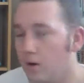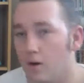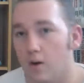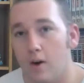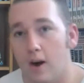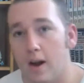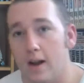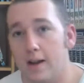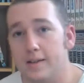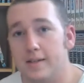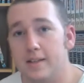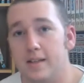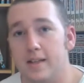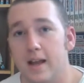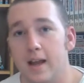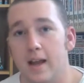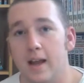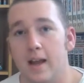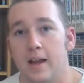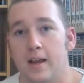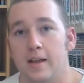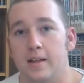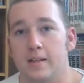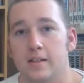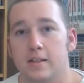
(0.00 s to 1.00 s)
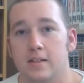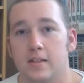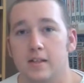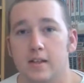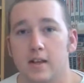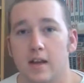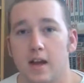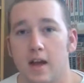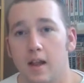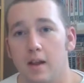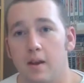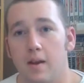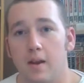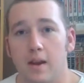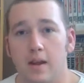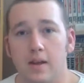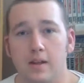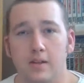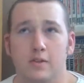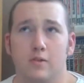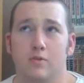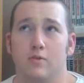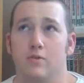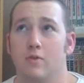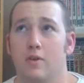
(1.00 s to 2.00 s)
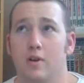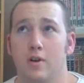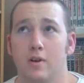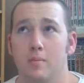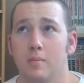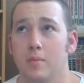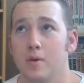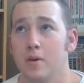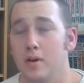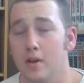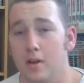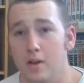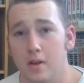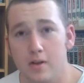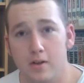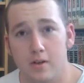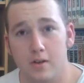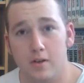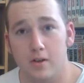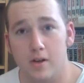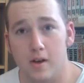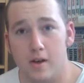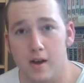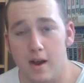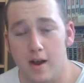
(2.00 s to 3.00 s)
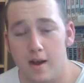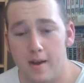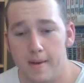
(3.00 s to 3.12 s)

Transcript: Right, today's Halliday's recommendation,